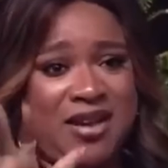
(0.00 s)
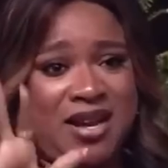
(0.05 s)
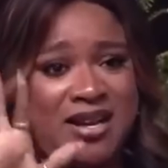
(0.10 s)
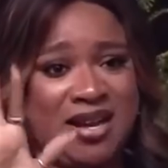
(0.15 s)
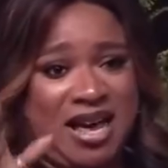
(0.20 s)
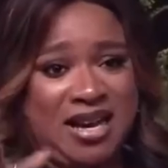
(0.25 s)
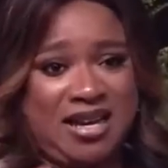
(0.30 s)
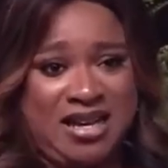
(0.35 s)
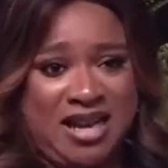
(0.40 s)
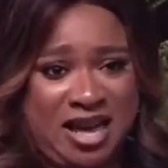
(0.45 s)
and
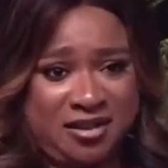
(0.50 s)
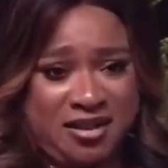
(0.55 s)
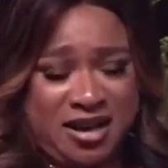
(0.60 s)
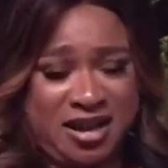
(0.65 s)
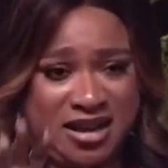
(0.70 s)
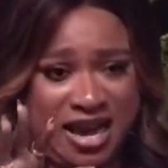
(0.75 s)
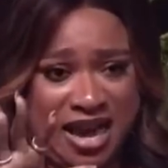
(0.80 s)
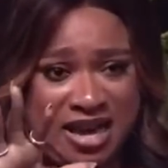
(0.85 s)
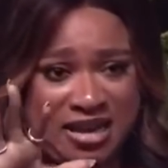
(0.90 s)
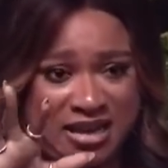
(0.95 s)
they
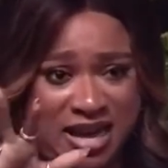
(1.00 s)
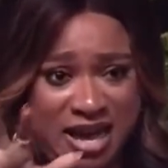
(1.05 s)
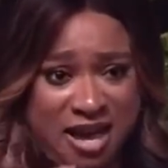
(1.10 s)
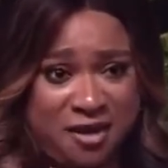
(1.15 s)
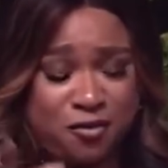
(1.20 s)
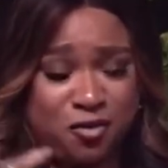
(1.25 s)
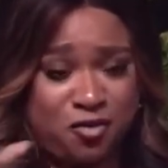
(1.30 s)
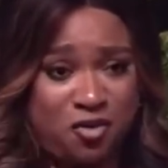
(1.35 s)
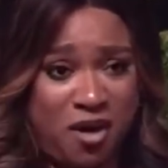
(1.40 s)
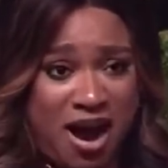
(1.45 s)

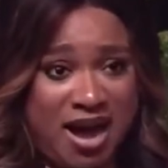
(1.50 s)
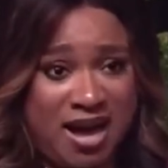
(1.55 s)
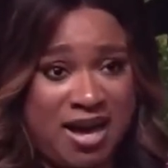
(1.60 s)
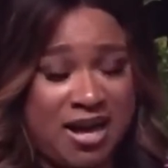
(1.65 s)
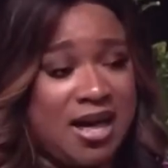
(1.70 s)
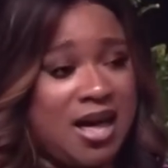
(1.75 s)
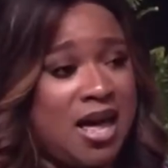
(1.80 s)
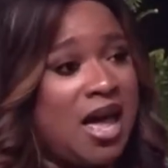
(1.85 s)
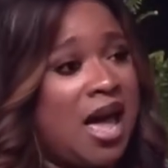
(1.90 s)
left right,